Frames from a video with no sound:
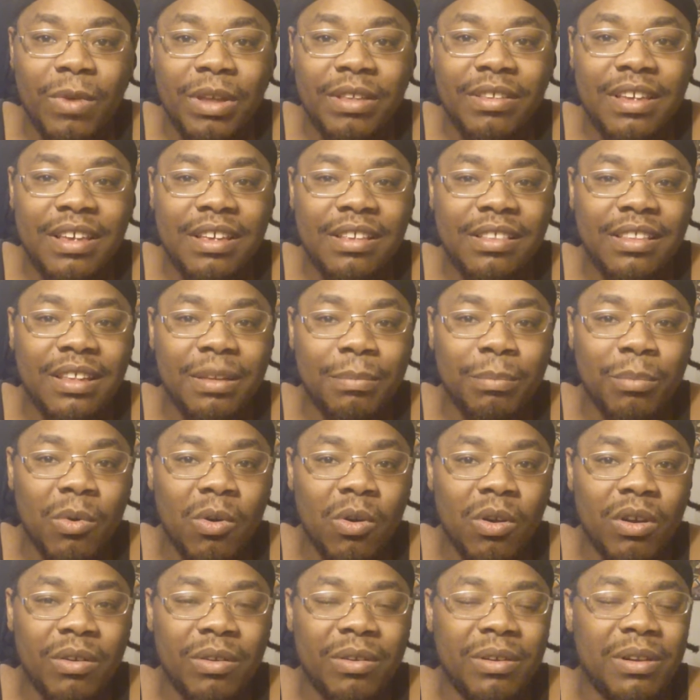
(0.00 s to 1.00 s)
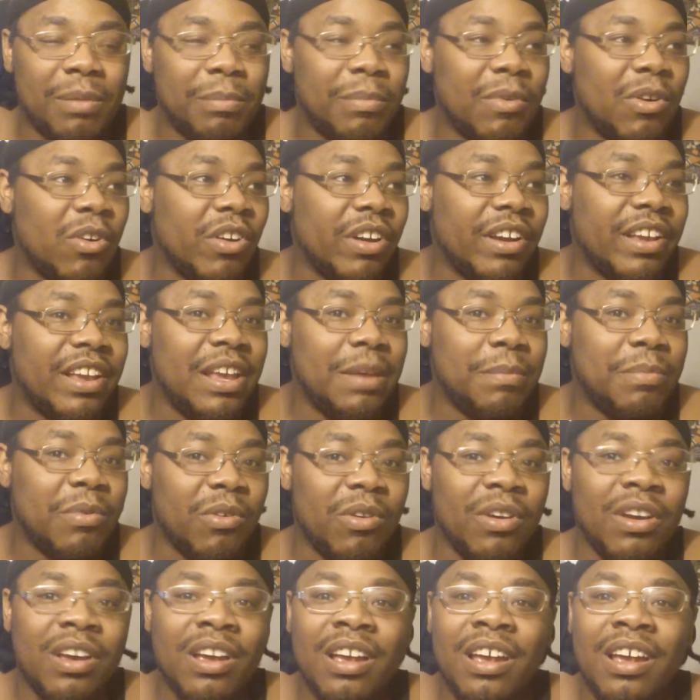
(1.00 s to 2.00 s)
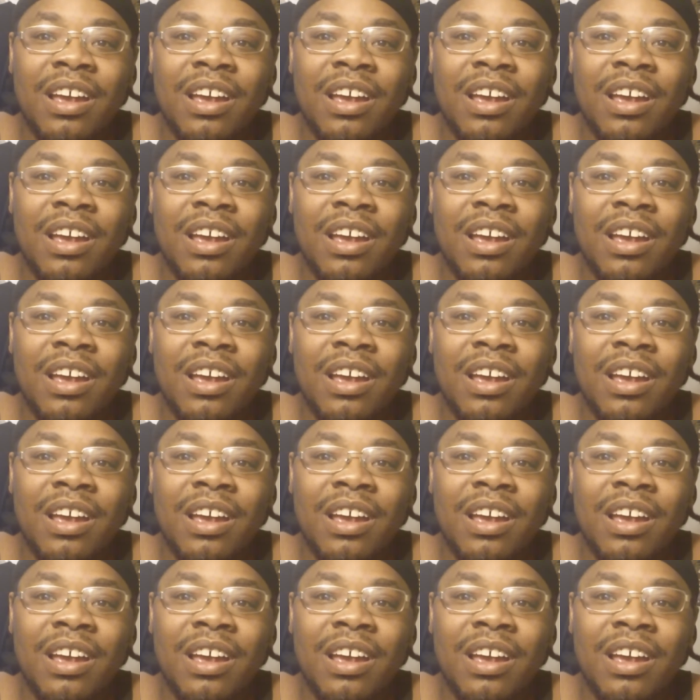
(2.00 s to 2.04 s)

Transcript: which is the bar, uh, the barkeeper.